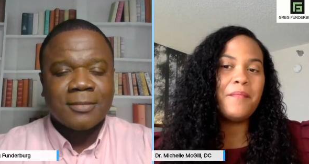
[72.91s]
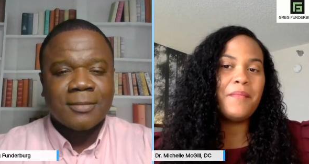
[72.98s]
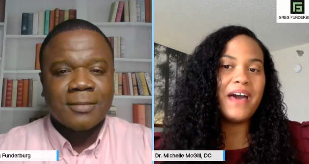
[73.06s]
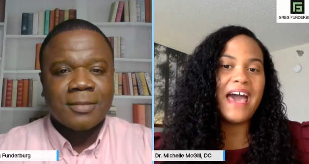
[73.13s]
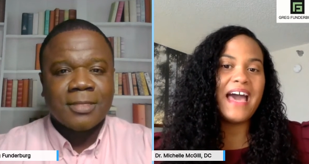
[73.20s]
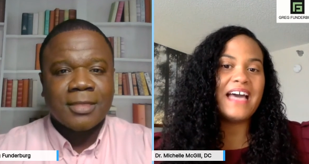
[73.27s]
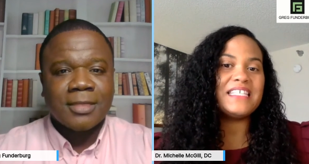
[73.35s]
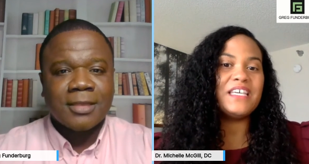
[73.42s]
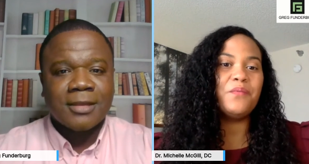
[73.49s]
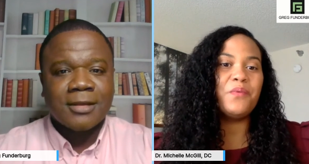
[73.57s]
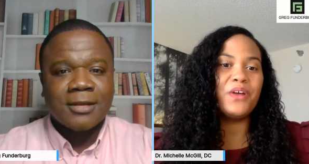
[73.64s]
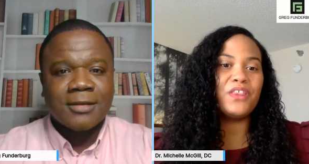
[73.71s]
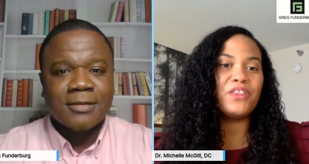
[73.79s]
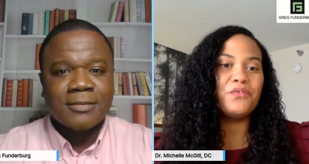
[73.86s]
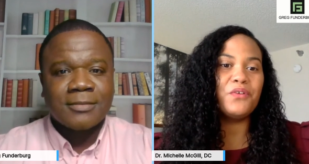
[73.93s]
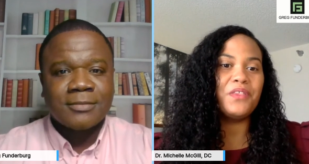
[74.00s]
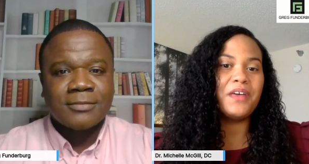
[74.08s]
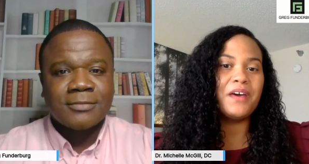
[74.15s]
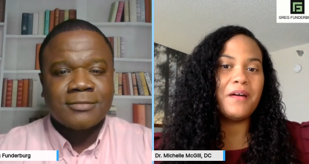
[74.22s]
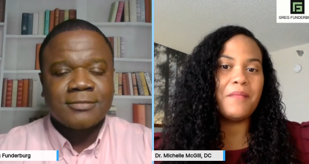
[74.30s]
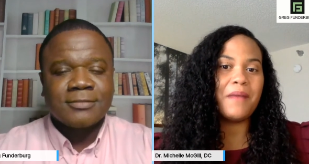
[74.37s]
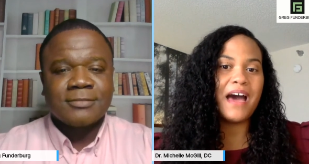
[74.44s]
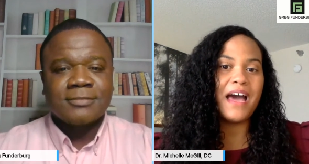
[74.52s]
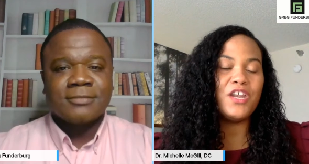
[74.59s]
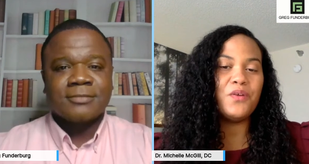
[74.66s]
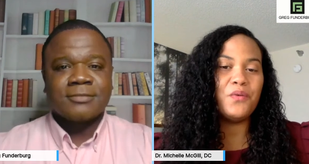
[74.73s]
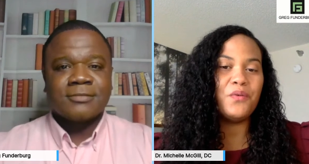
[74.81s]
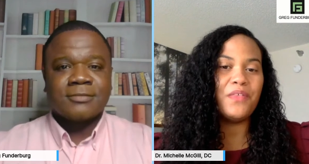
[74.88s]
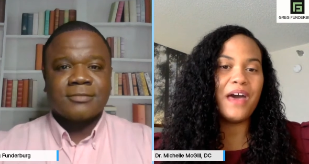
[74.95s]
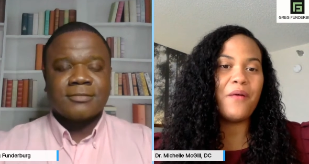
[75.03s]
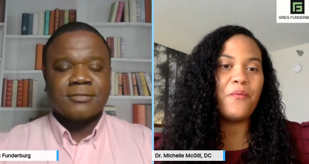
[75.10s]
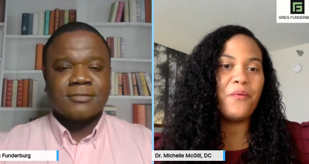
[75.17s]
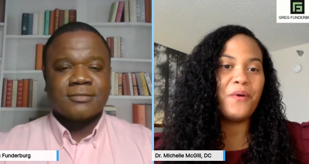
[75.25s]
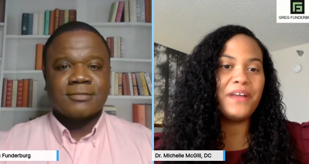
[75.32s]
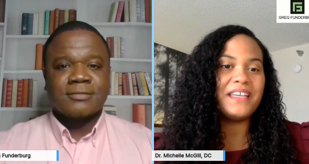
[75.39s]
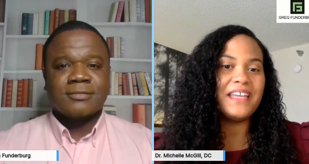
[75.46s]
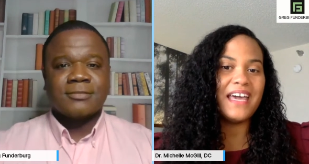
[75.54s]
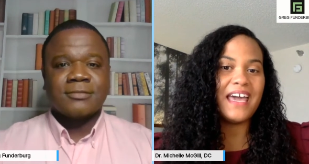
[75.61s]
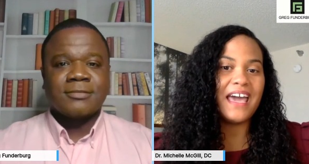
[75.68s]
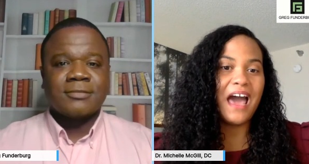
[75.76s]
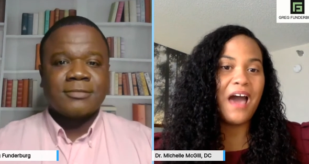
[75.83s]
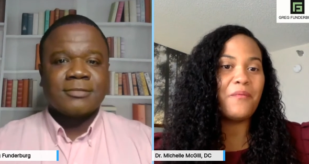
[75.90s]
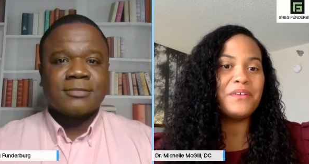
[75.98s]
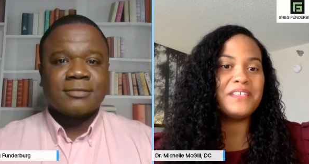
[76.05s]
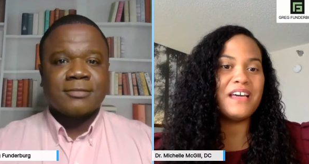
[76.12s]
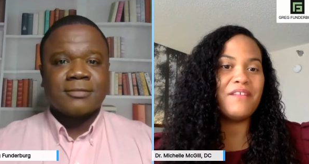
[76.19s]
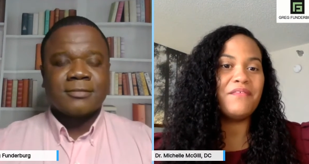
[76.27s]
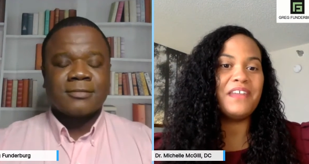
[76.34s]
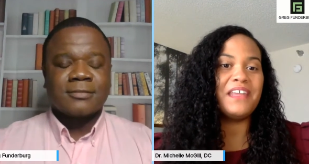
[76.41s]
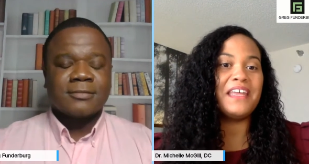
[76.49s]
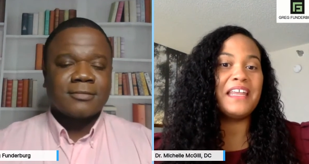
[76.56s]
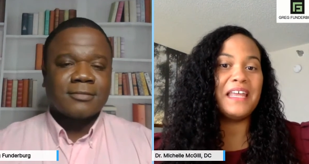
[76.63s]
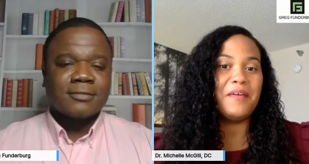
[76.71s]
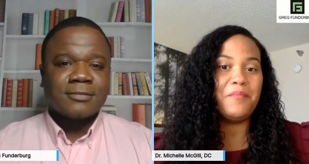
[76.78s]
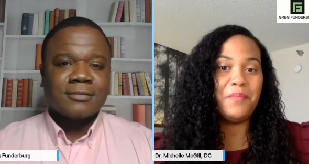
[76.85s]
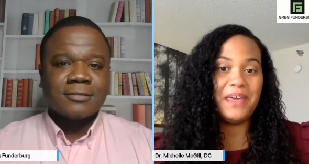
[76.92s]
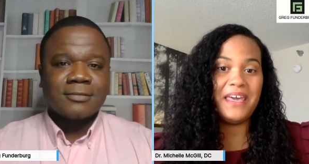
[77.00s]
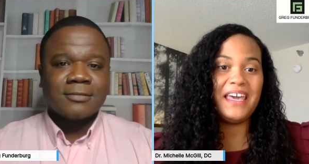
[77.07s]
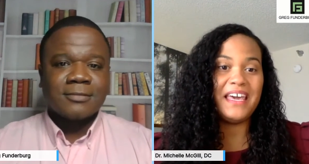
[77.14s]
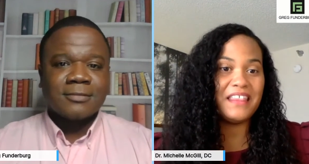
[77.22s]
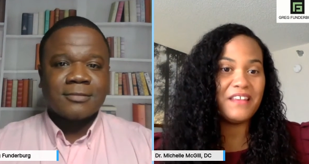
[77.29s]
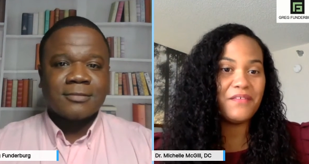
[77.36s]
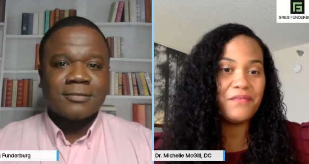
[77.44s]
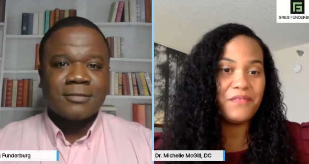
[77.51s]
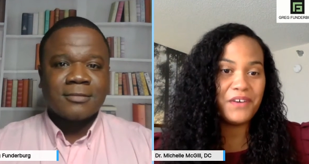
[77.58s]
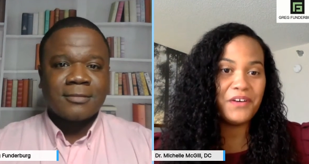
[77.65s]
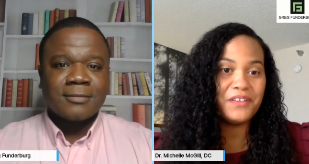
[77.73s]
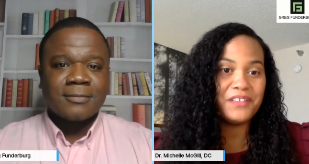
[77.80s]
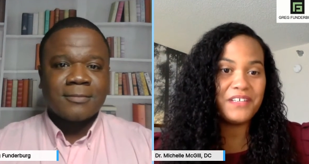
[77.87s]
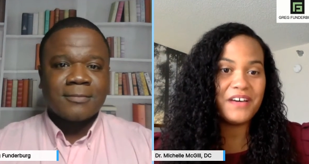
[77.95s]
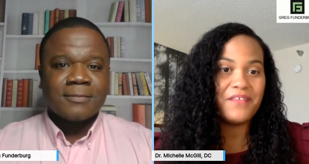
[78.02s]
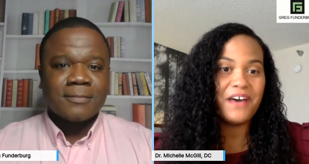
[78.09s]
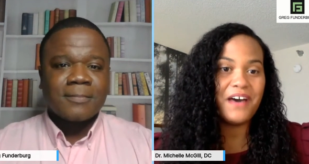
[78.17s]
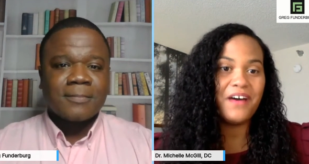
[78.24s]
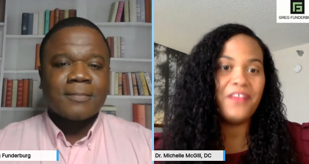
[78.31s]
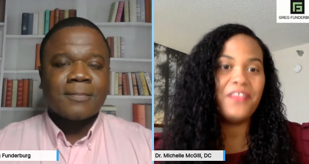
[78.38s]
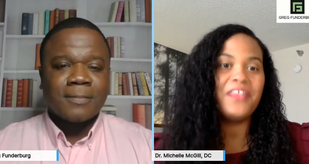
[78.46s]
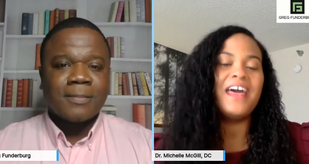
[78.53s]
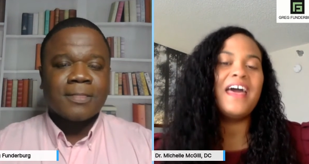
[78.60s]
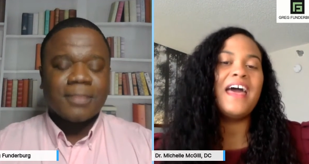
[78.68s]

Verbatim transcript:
Speaker 1: But as he went through them, I knew that one day I would definitely be in the field of health.